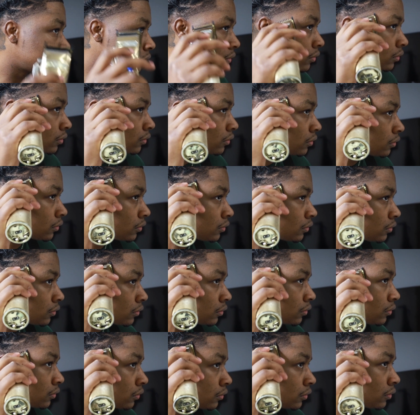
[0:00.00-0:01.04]
one guard,
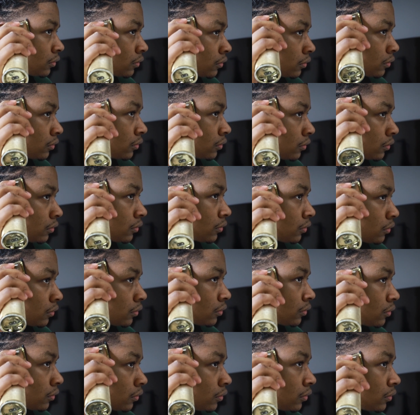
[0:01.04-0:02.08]
and
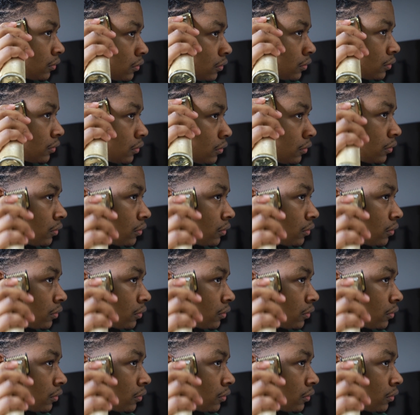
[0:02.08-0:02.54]
I'm starting